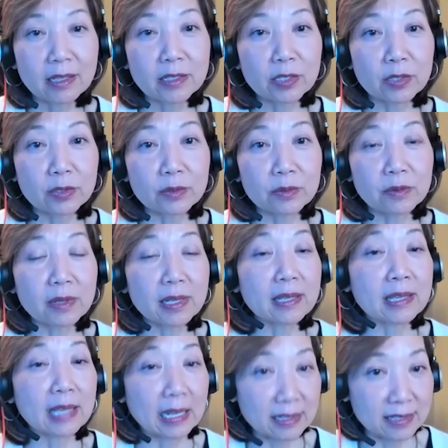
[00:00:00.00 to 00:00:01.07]
to
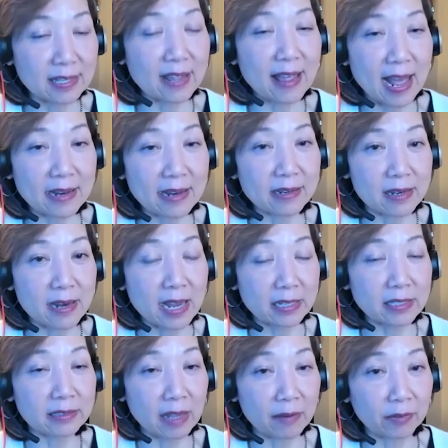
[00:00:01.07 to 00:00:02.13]
get to that
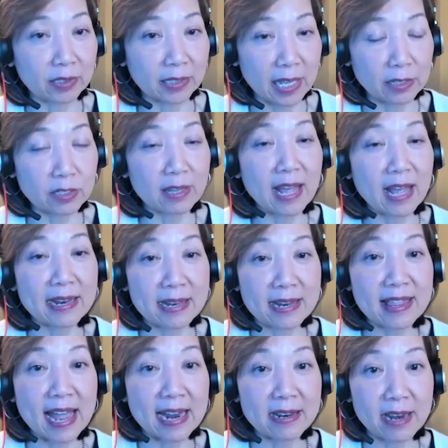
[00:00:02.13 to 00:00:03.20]
next level, get to
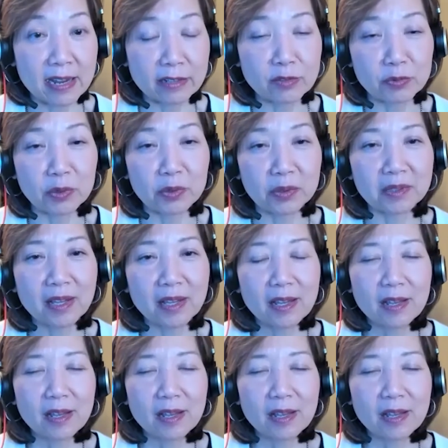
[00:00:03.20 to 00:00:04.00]
that next role.